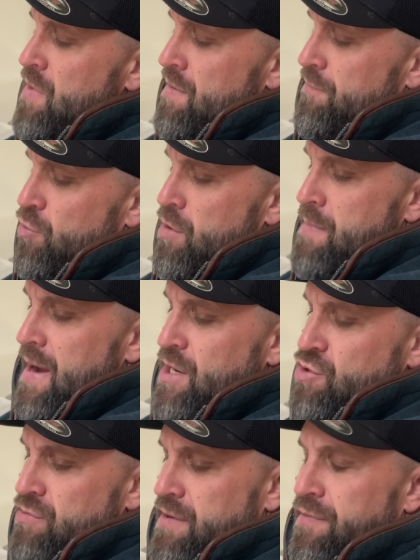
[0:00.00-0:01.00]
for a
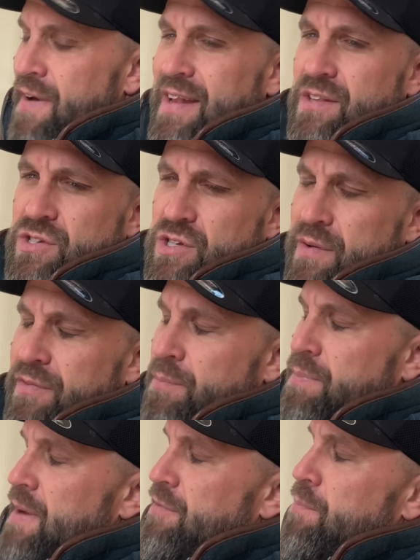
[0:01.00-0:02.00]
major event, so if
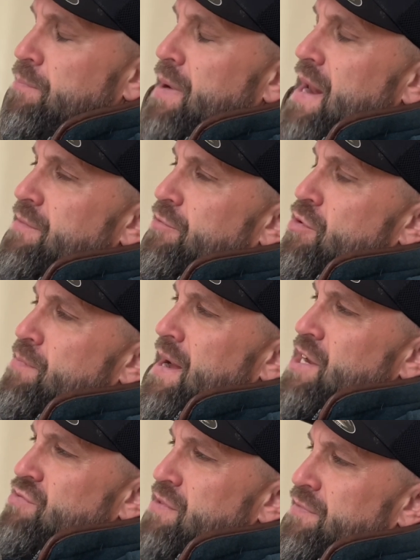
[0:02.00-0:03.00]
I'm planning for a
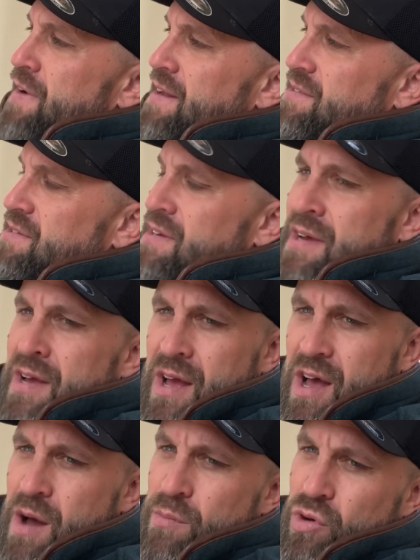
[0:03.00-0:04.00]
major event,
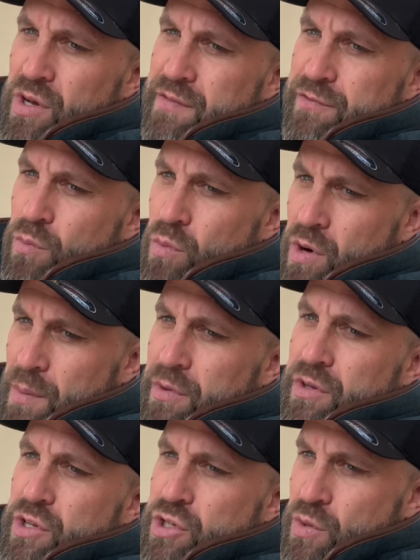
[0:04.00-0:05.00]
I'm looking for what I'm
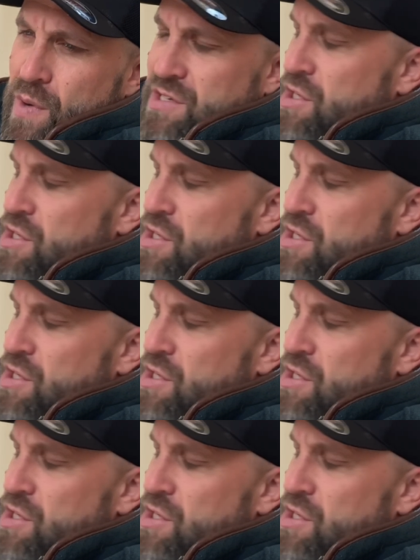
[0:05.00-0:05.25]
going to do, as I